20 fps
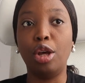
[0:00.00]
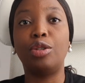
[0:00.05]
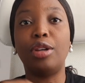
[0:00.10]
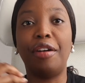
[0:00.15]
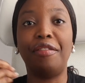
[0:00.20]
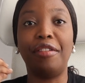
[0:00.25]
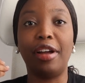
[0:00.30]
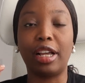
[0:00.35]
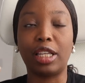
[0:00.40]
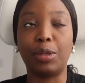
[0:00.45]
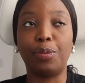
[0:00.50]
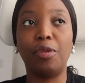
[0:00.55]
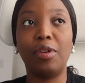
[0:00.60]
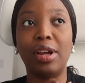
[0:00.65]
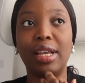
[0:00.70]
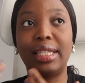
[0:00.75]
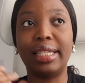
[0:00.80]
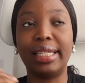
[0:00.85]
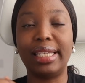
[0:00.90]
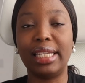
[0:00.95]
So I've
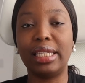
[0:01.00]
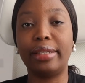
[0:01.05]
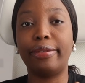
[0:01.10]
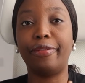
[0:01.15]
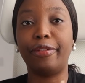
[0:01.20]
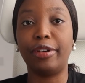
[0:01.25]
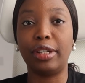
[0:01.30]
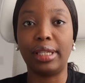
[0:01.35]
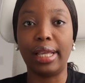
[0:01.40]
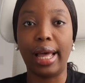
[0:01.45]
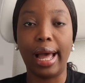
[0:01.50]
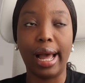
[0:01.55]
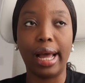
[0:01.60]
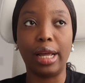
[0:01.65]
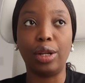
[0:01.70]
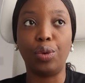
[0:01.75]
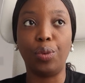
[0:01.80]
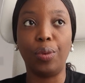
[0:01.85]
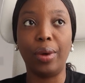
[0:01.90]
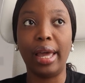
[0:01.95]
experienced this
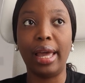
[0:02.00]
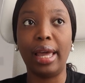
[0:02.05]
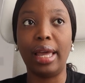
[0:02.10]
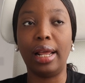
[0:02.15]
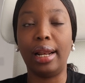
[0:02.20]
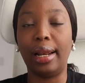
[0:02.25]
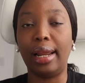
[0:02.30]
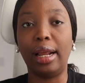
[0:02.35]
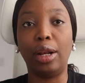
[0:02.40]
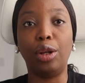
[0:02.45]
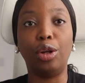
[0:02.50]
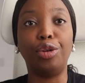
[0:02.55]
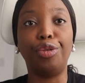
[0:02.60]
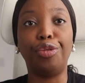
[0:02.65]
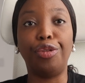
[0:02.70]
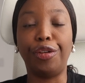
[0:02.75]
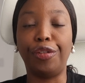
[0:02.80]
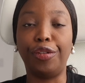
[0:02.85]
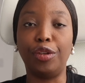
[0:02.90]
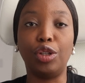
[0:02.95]
firsthand, where a landlord
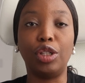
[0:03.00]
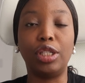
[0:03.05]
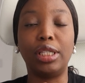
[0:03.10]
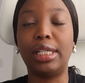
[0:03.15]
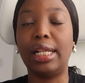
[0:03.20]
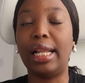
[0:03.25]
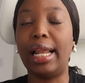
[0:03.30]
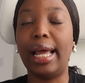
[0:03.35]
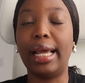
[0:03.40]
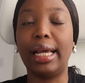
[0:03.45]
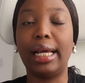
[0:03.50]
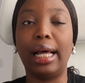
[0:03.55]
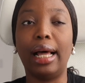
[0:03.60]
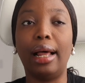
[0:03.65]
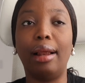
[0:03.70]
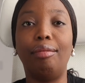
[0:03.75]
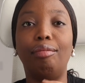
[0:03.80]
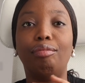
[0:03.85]
refused to